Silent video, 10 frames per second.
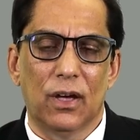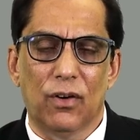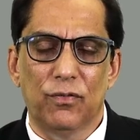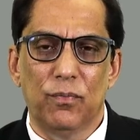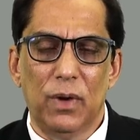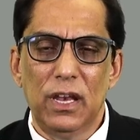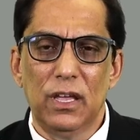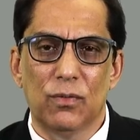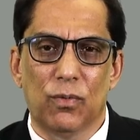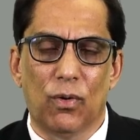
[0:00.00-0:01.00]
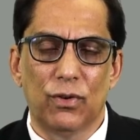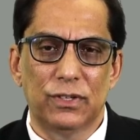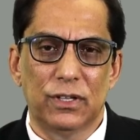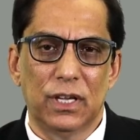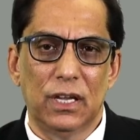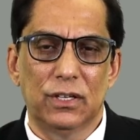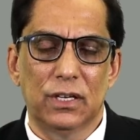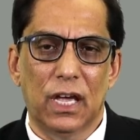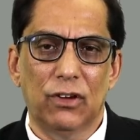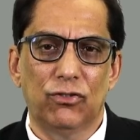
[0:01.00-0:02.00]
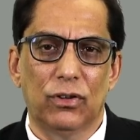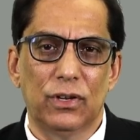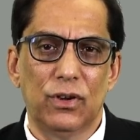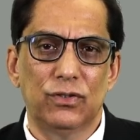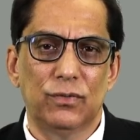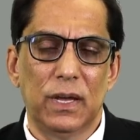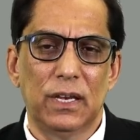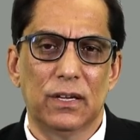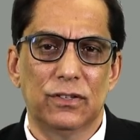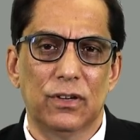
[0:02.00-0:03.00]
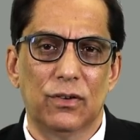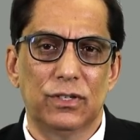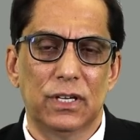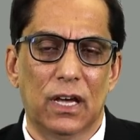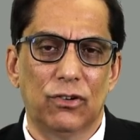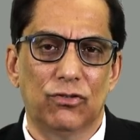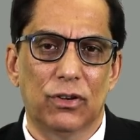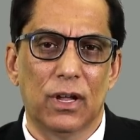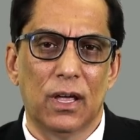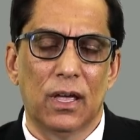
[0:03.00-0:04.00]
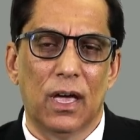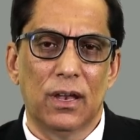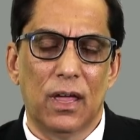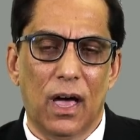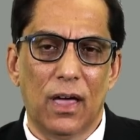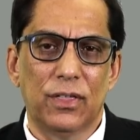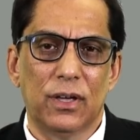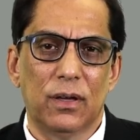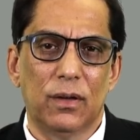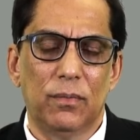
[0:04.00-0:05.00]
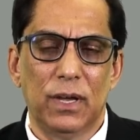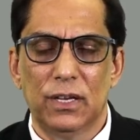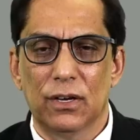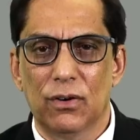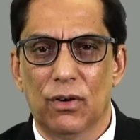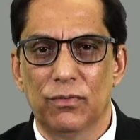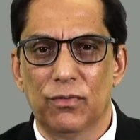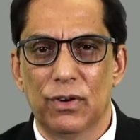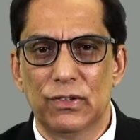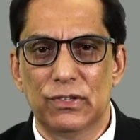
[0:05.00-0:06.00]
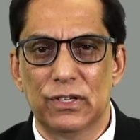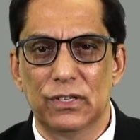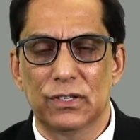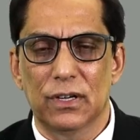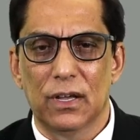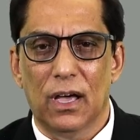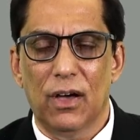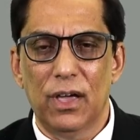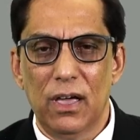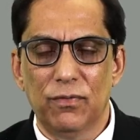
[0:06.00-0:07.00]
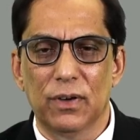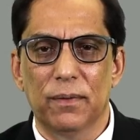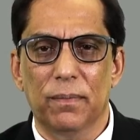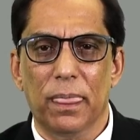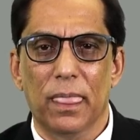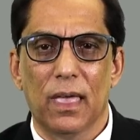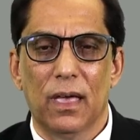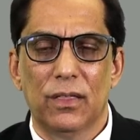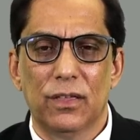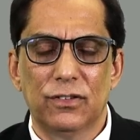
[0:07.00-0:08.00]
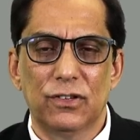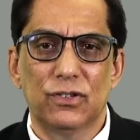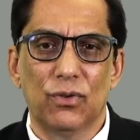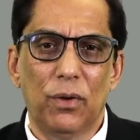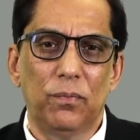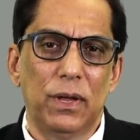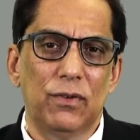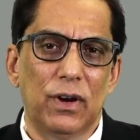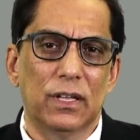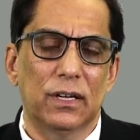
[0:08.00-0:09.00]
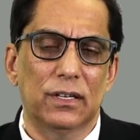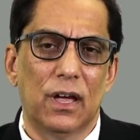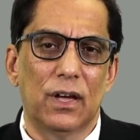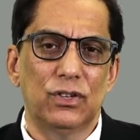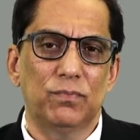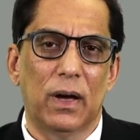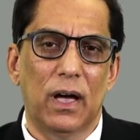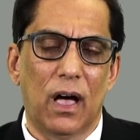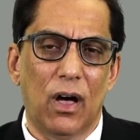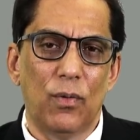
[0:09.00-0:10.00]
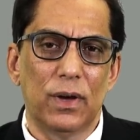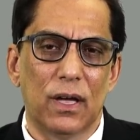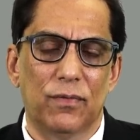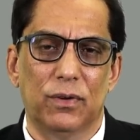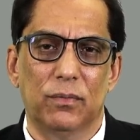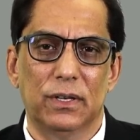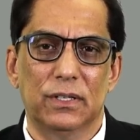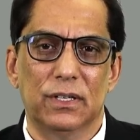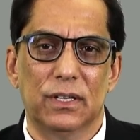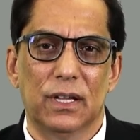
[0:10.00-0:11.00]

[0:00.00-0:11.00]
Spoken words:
of many awards at the International News Media Association and other media conferences. However, this has not been recognized by our government,